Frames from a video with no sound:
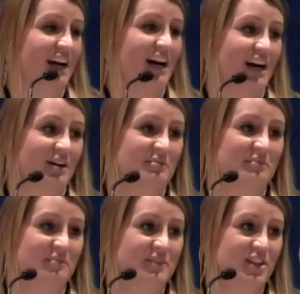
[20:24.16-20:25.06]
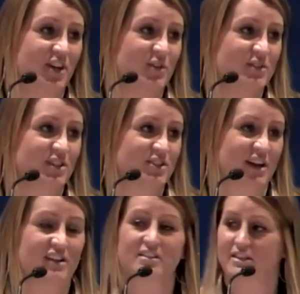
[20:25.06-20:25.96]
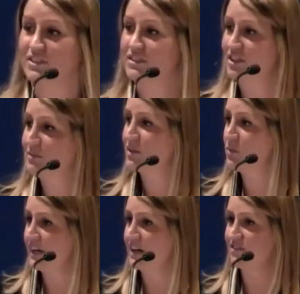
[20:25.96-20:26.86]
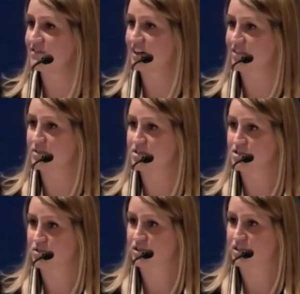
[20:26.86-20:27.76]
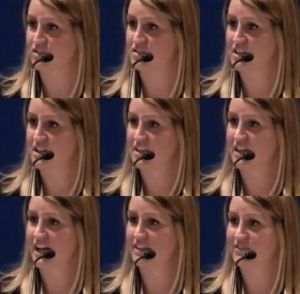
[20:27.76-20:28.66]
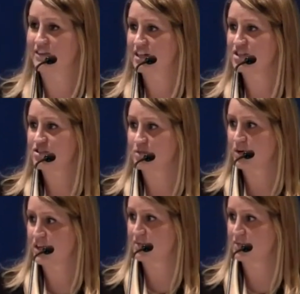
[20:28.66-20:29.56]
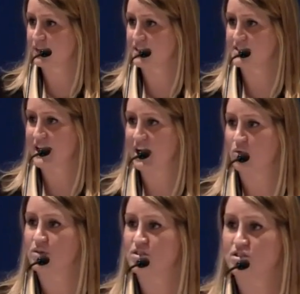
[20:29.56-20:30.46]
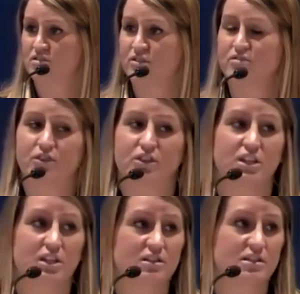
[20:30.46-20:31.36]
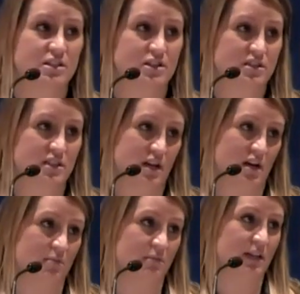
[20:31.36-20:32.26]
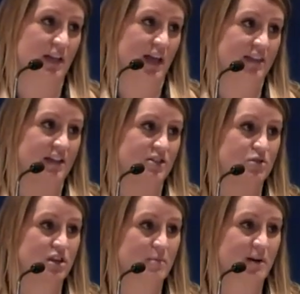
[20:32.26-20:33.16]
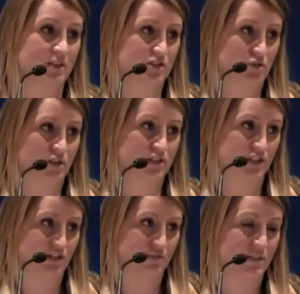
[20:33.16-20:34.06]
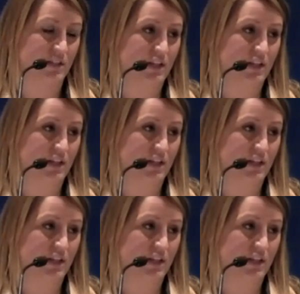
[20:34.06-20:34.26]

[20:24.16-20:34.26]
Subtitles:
you know, to try to lift a little bit of weight off of everyone's shoulders, that the foundation you're putting in place now will serve you for years and years to come. And that as you think about the short term,